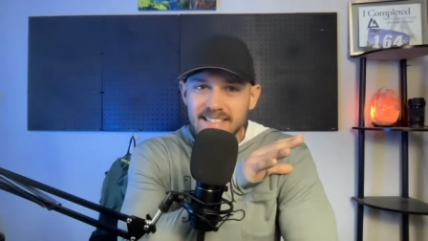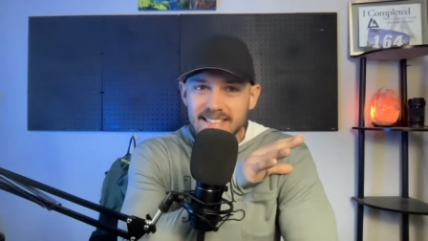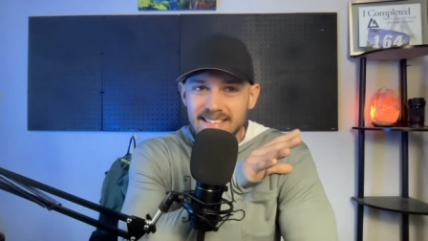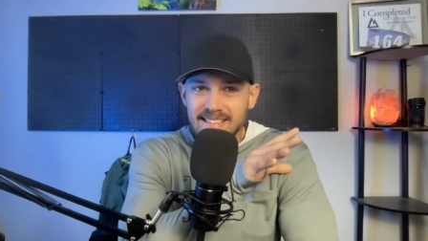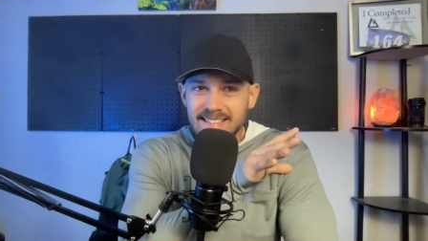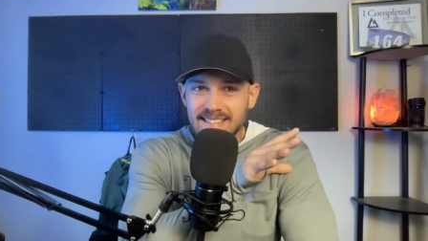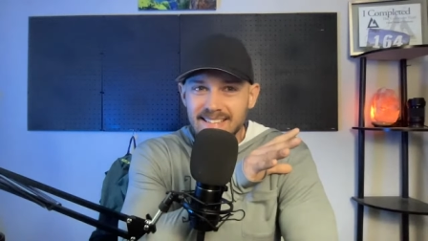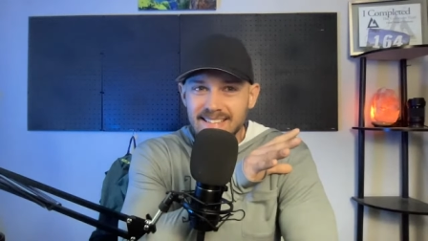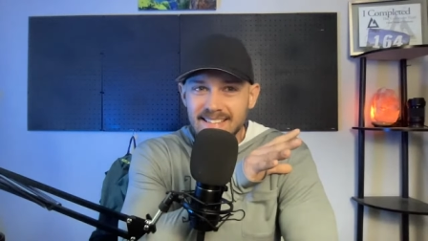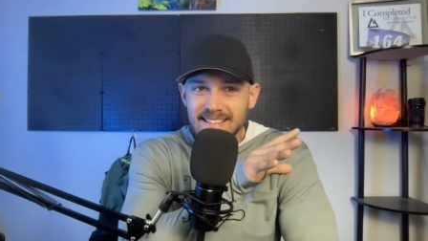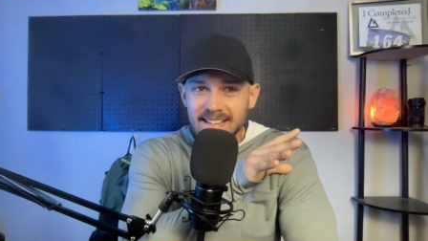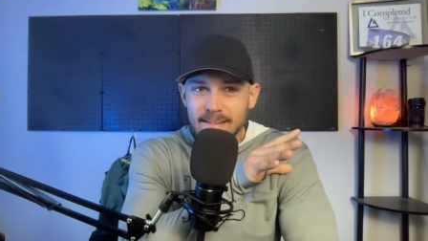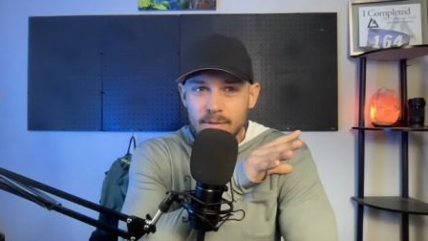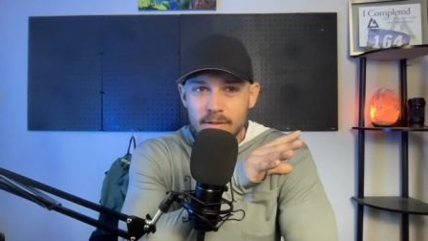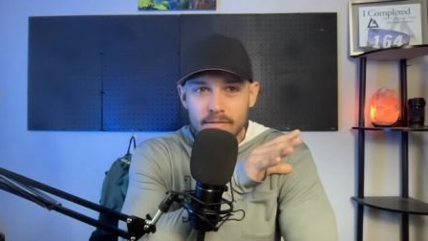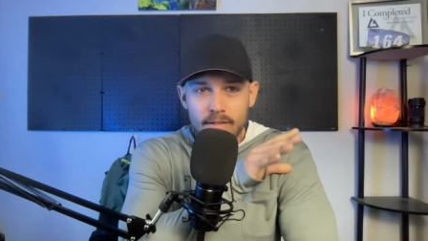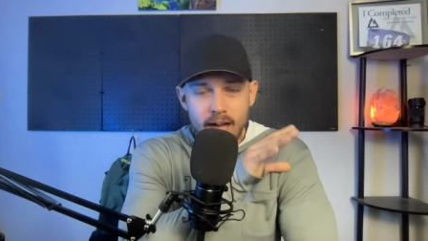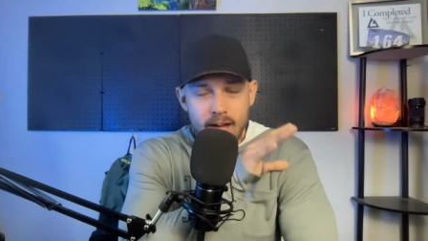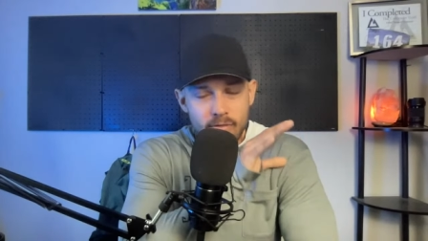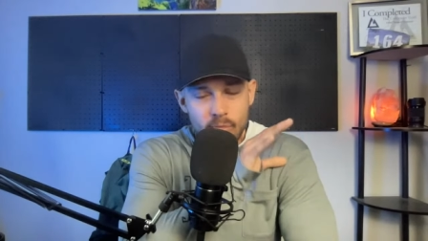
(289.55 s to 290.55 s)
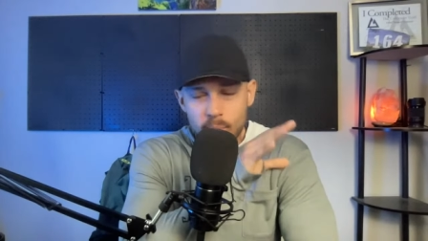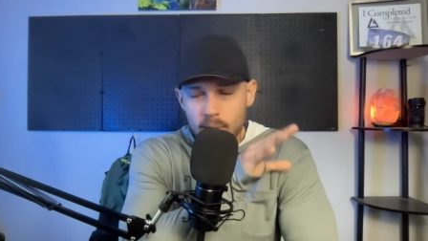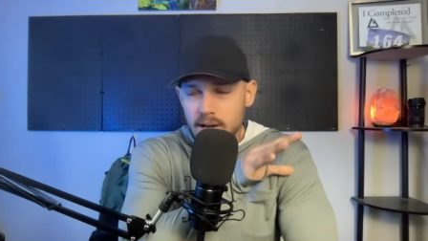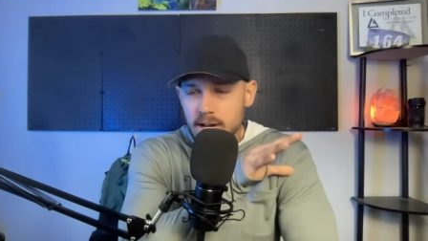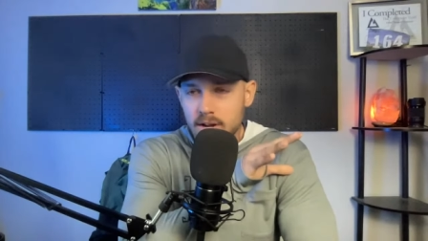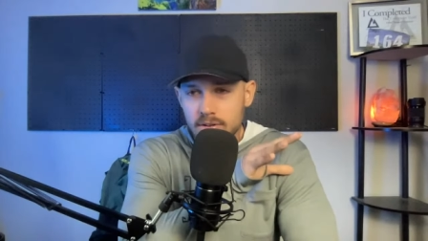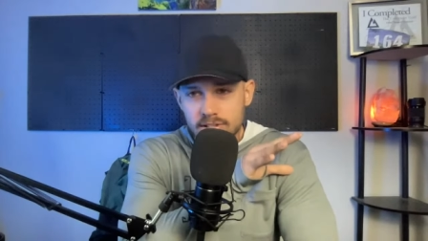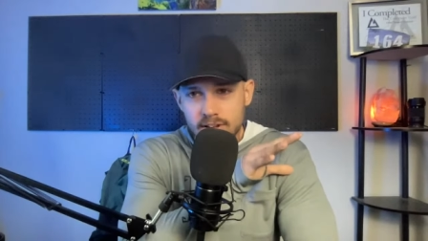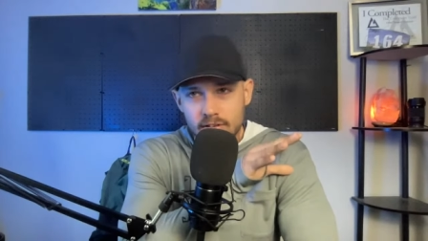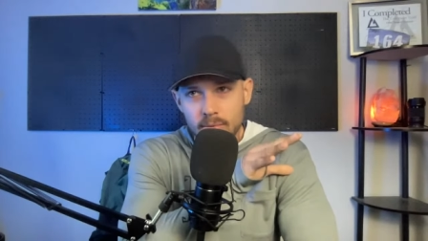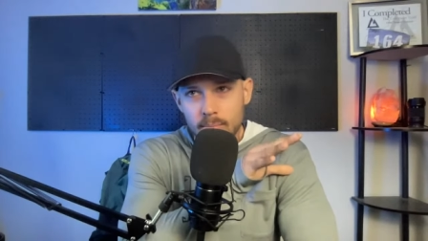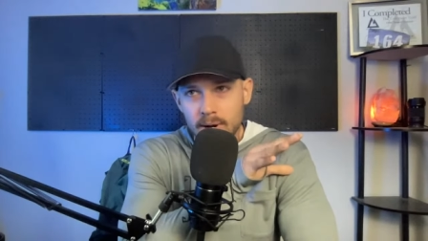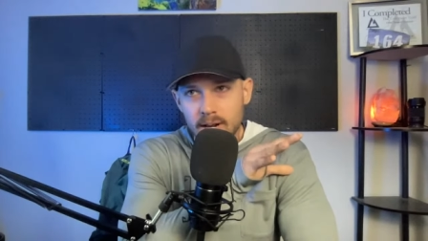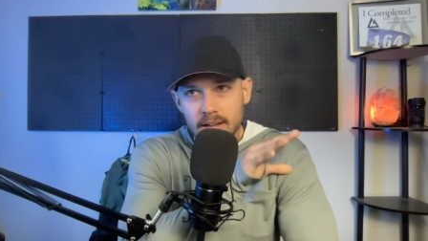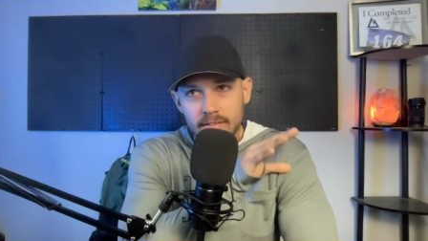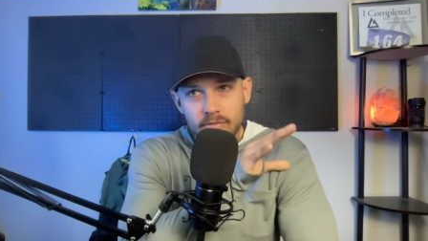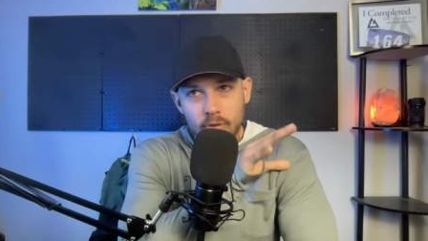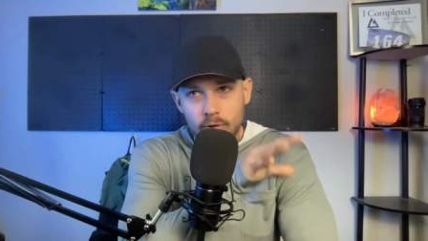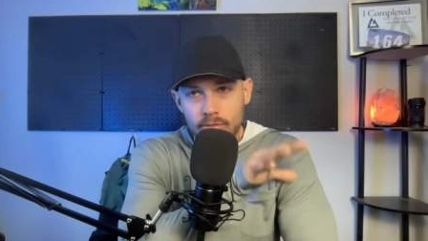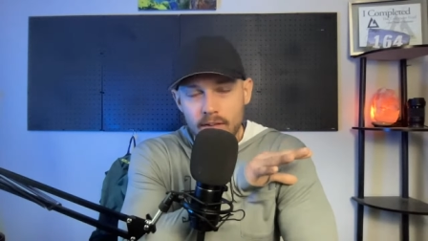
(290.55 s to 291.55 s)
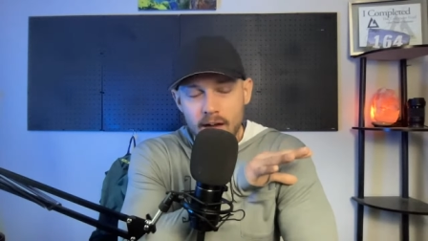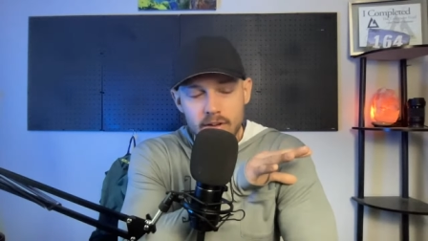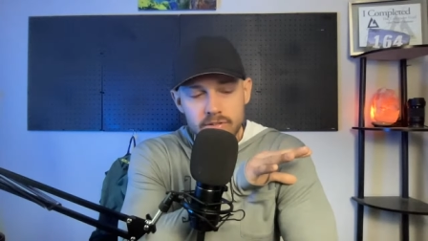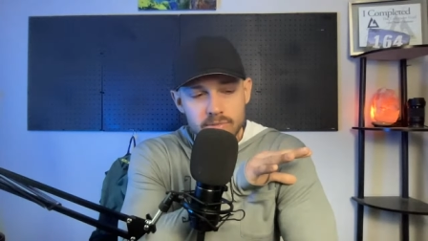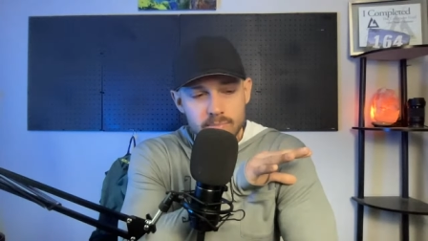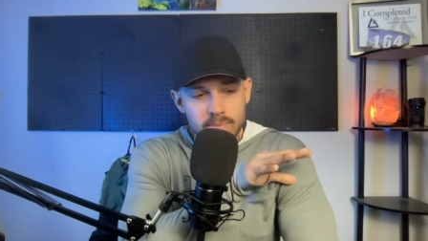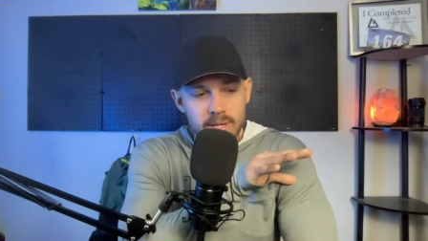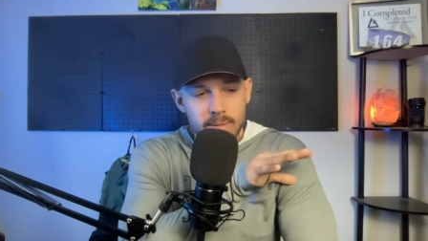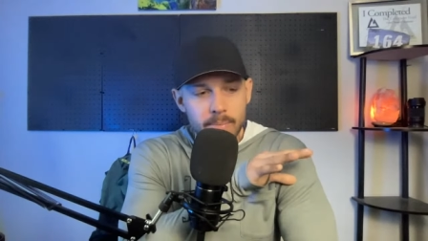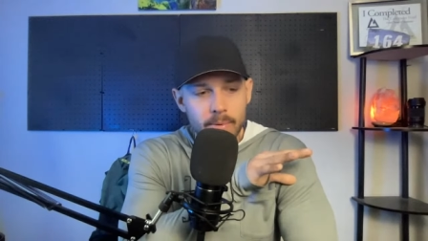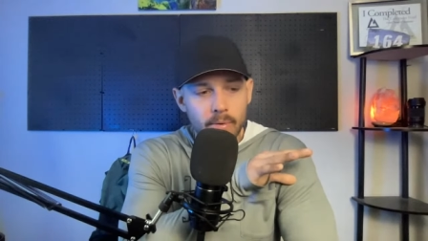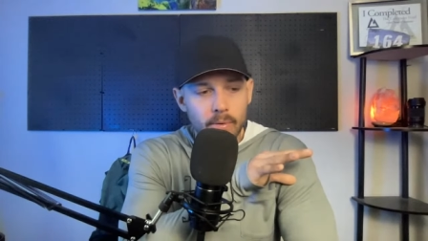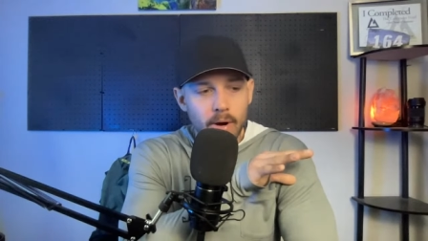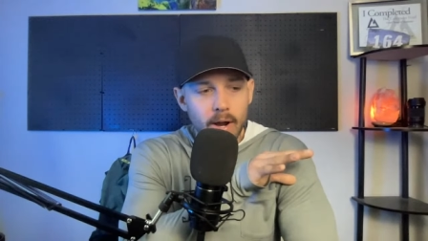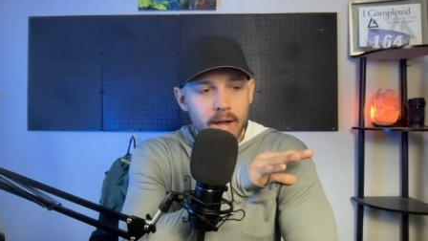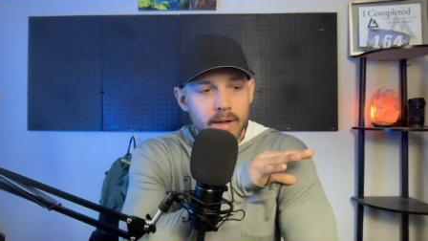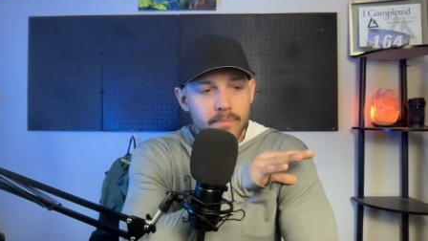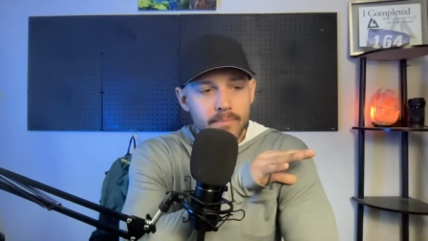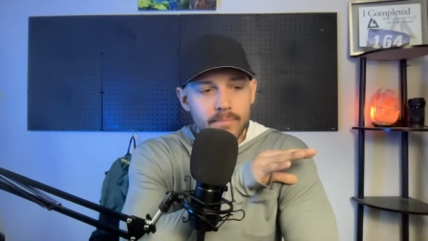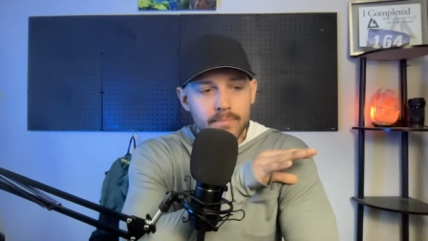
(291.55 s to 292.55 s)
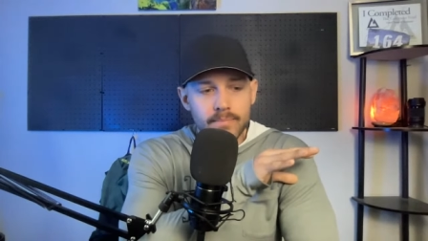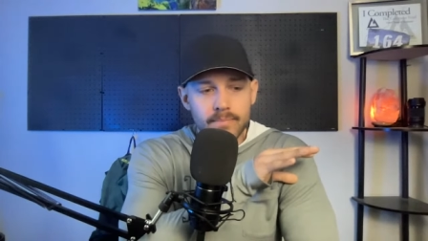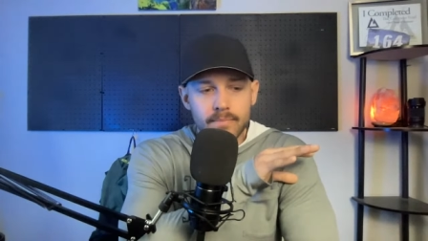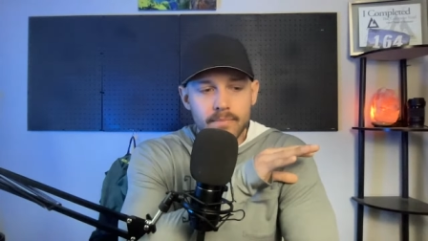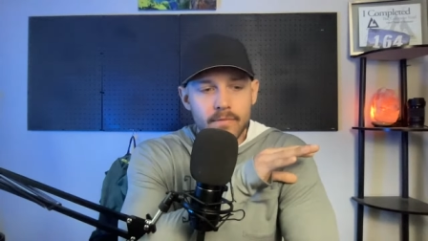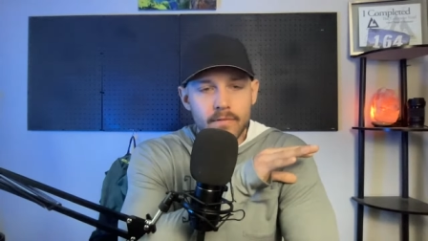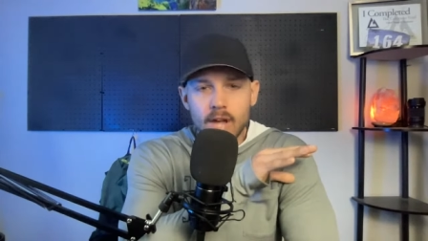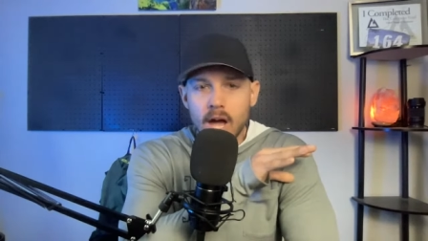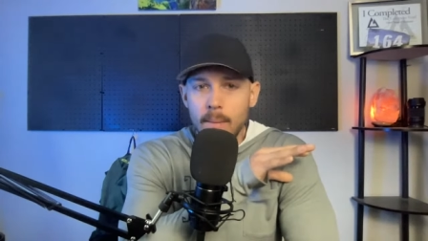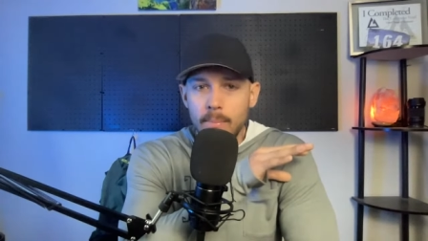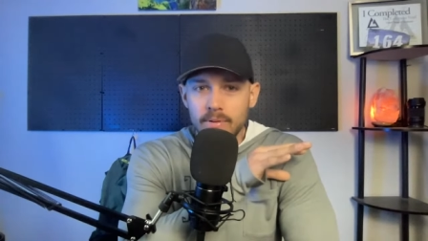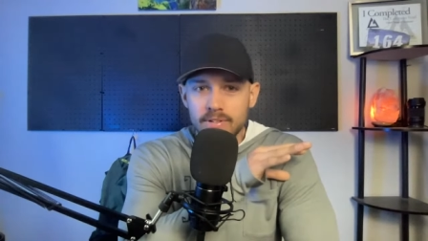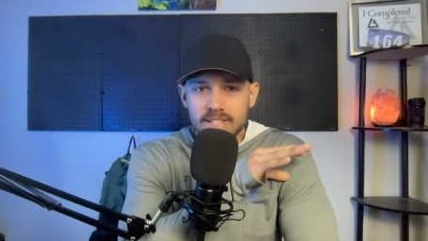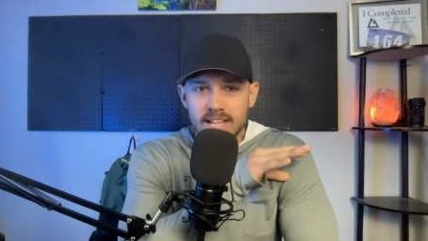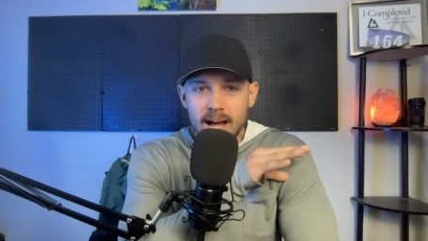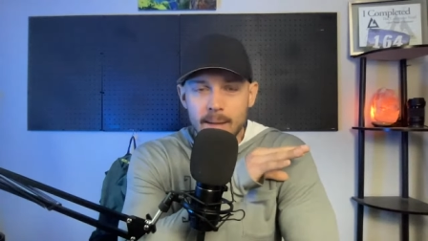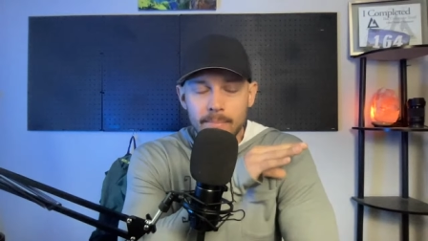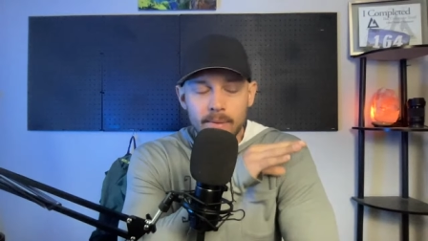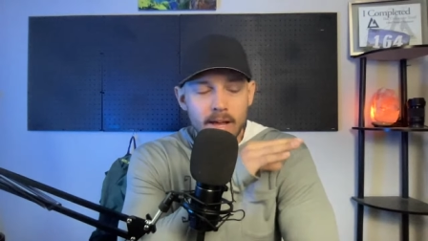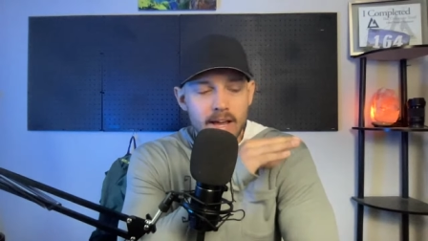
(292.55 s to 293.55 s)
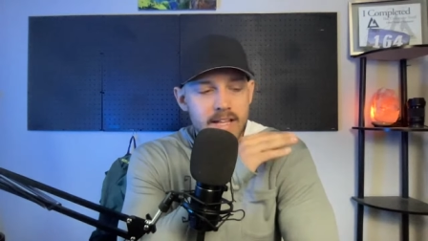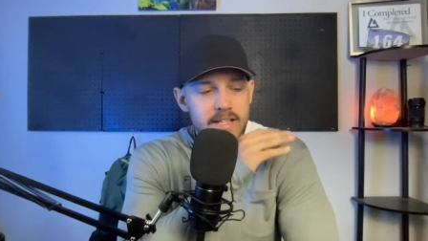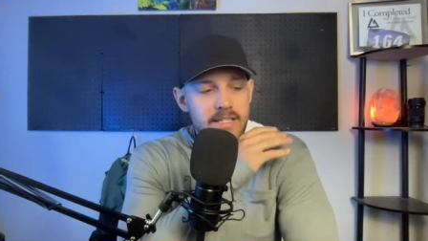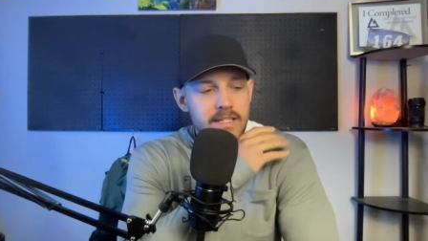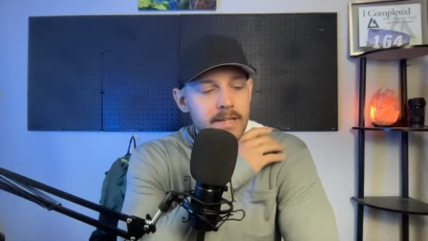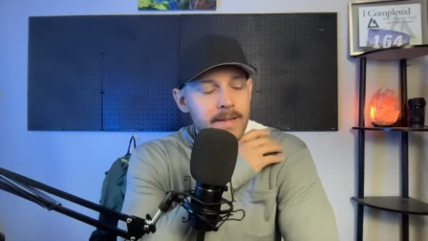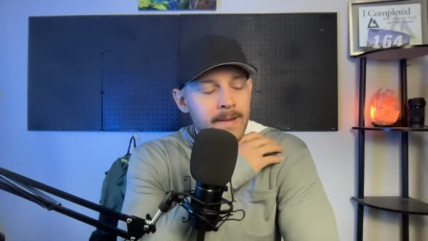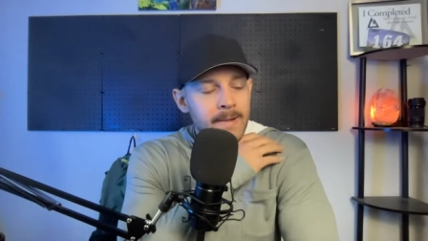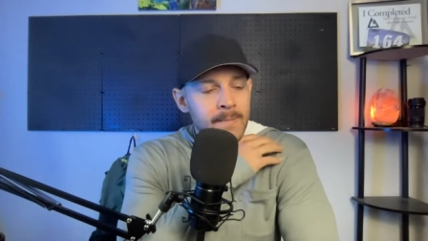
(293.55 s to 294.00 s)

I mean, everybody knows everybody, 4,000 people, right? Couple stoplights.